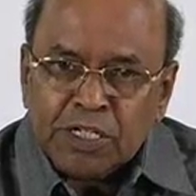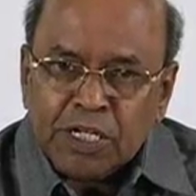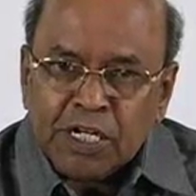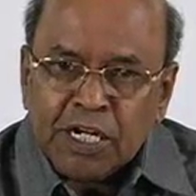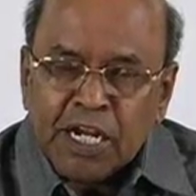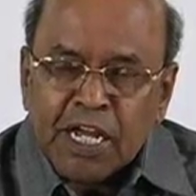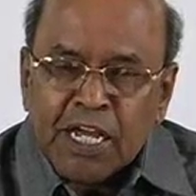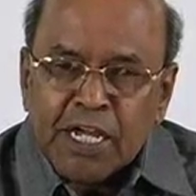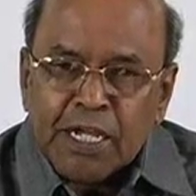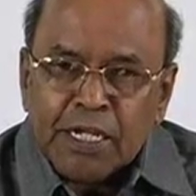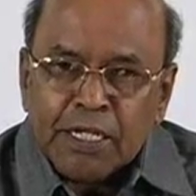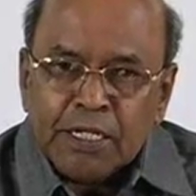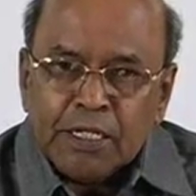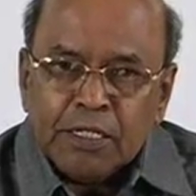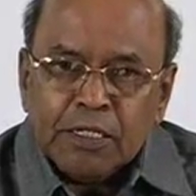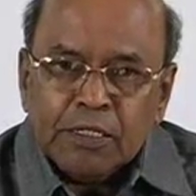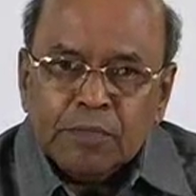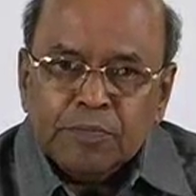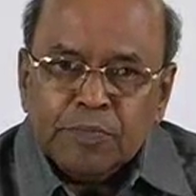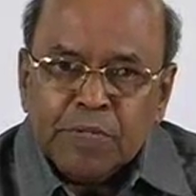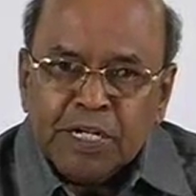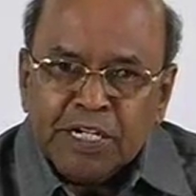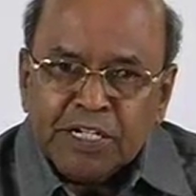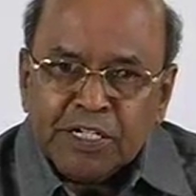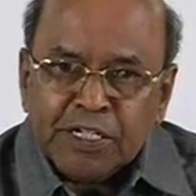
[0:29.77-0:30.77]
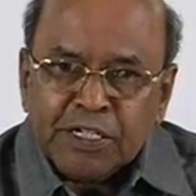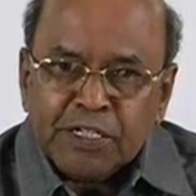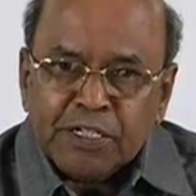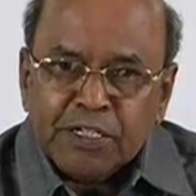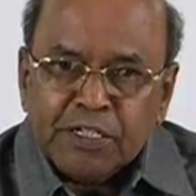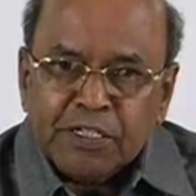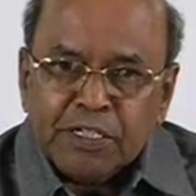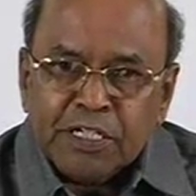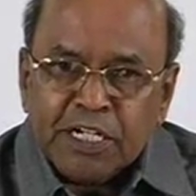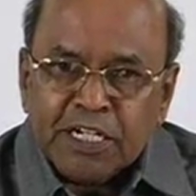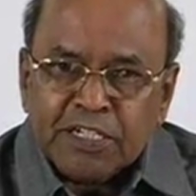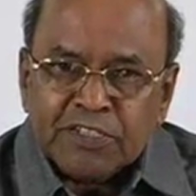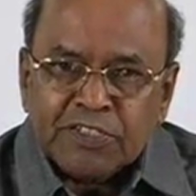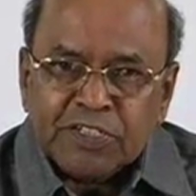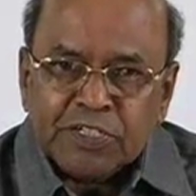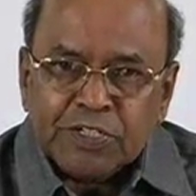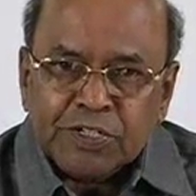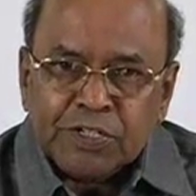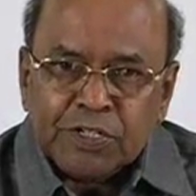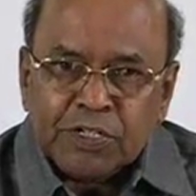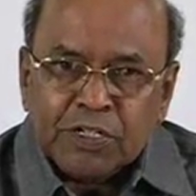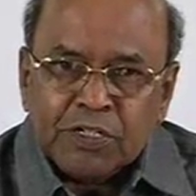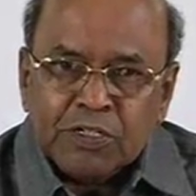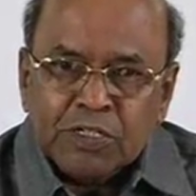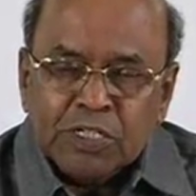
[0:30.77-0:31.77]
triangle, pentagon,
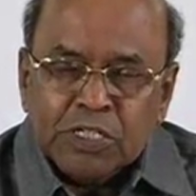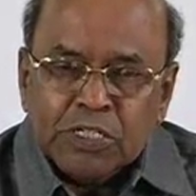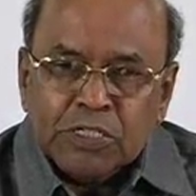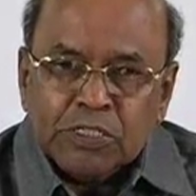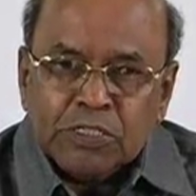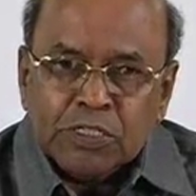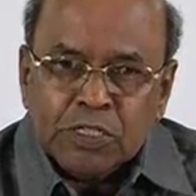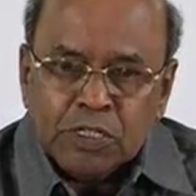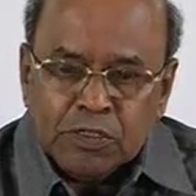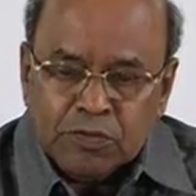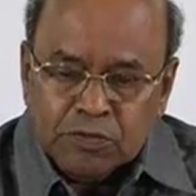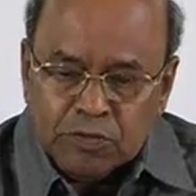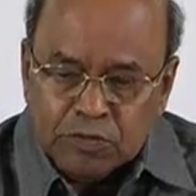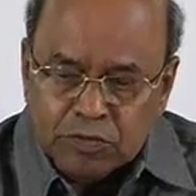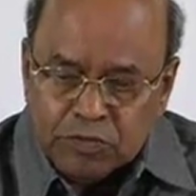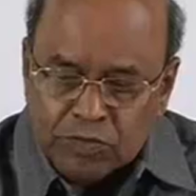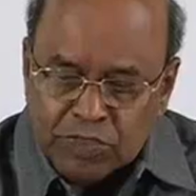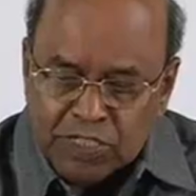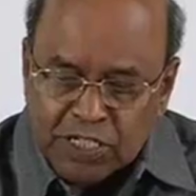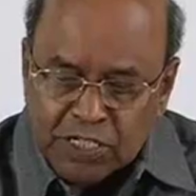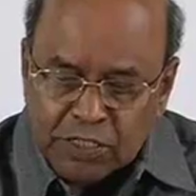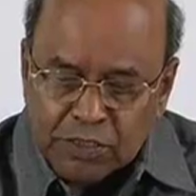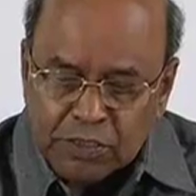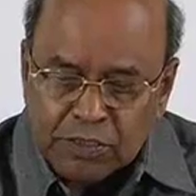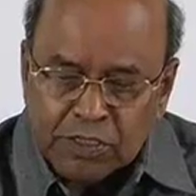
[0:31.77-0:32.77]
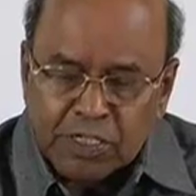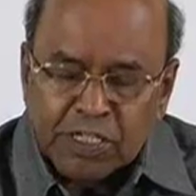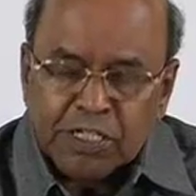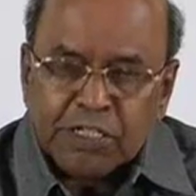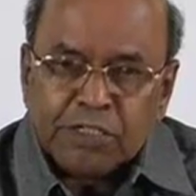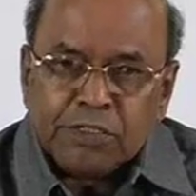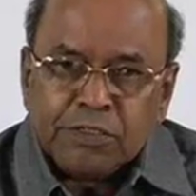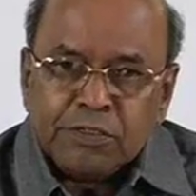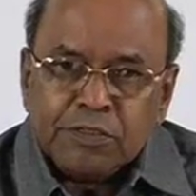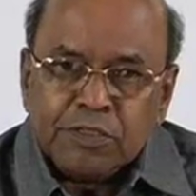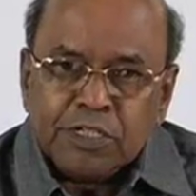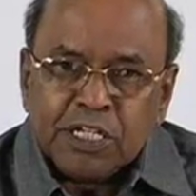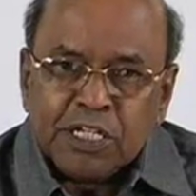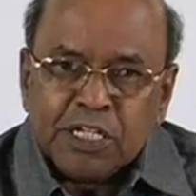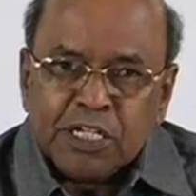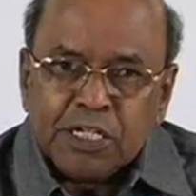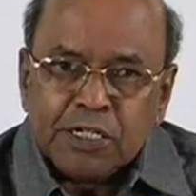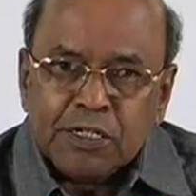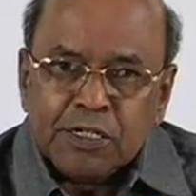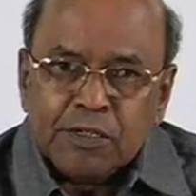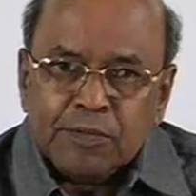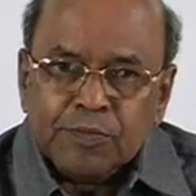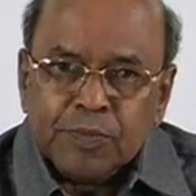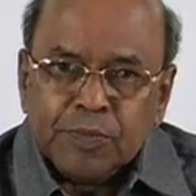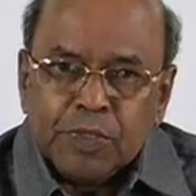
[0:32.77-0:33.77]
etc. Now we are going to
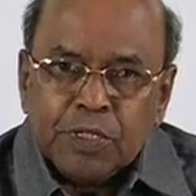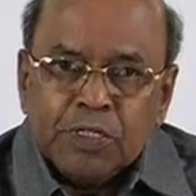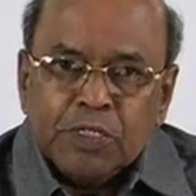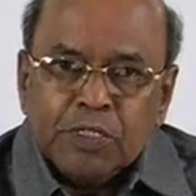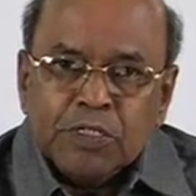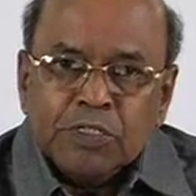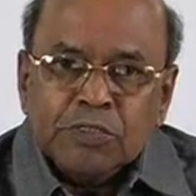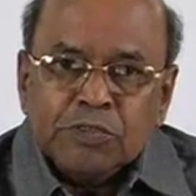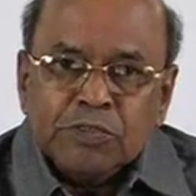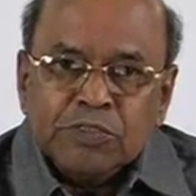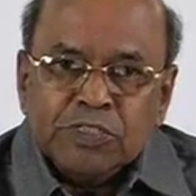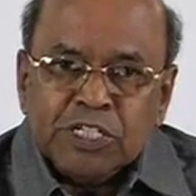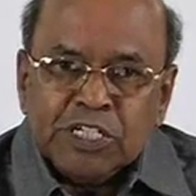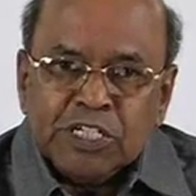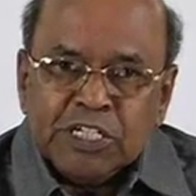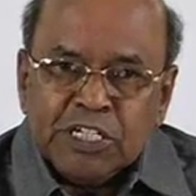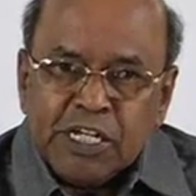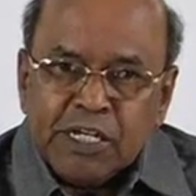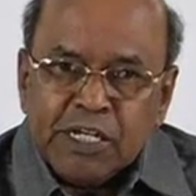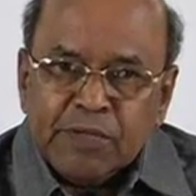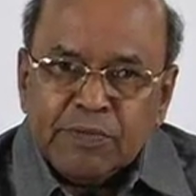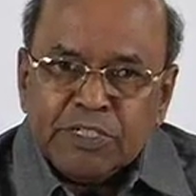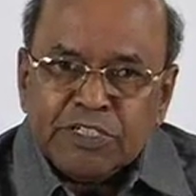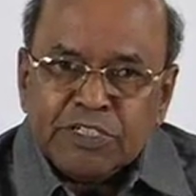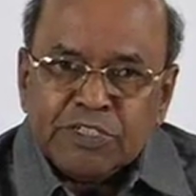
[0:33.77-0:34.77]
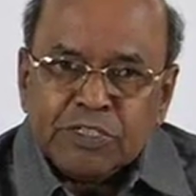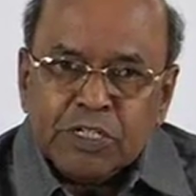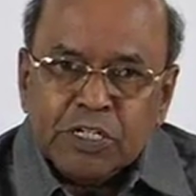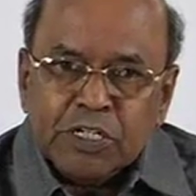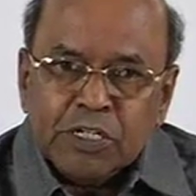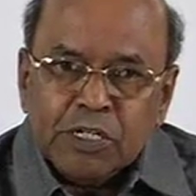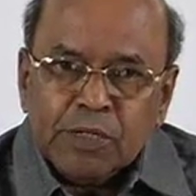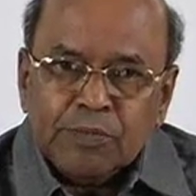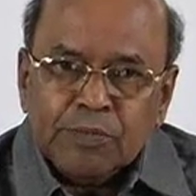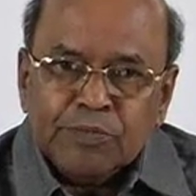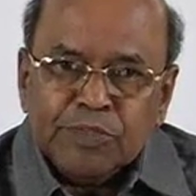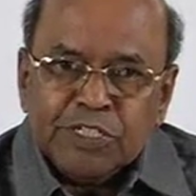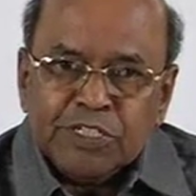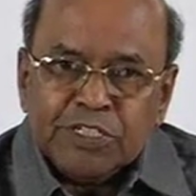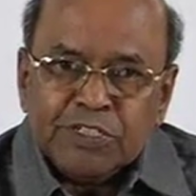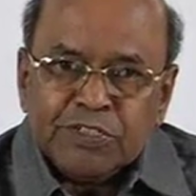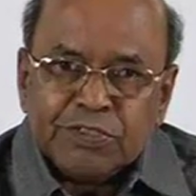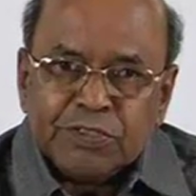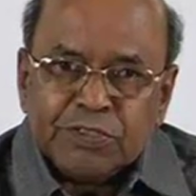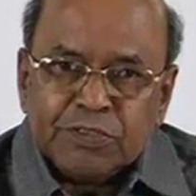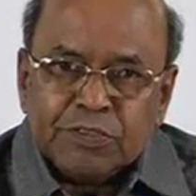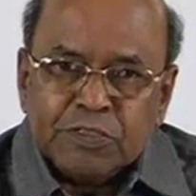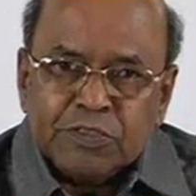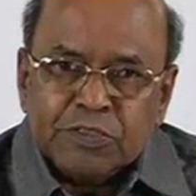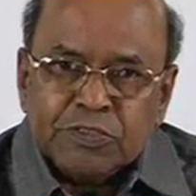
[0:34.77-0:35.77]
take up three-dimensional
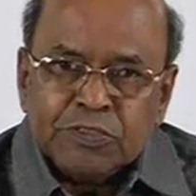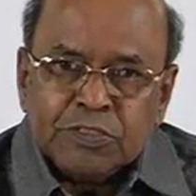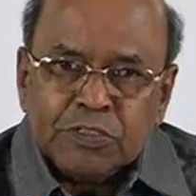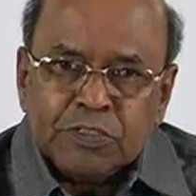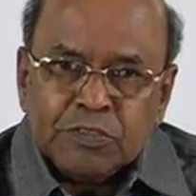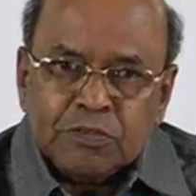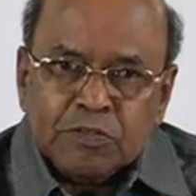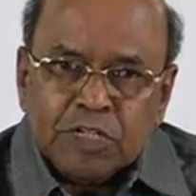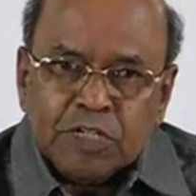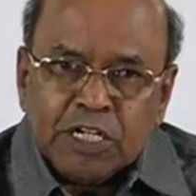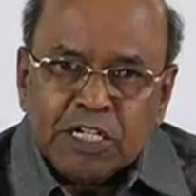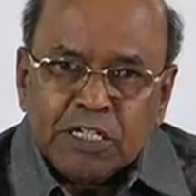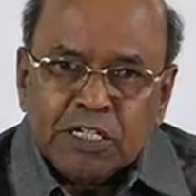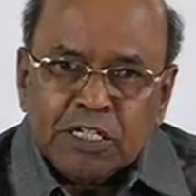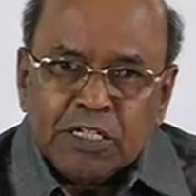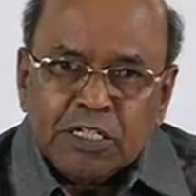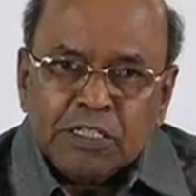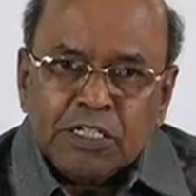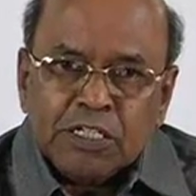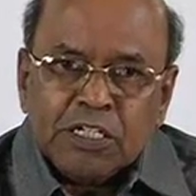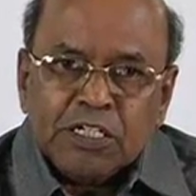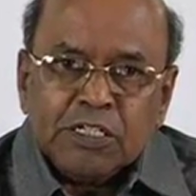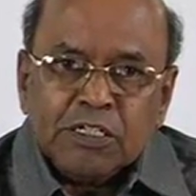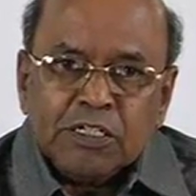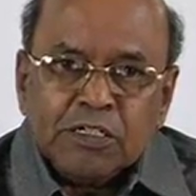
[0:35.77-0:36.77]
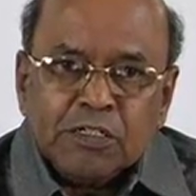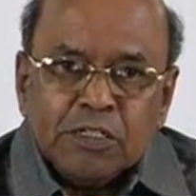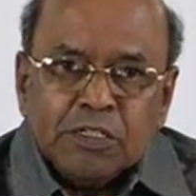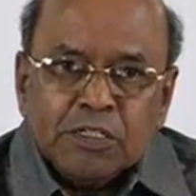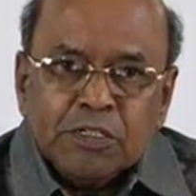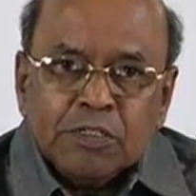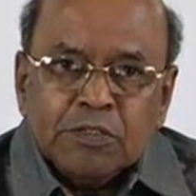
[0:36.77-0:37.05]
objects. So what are the?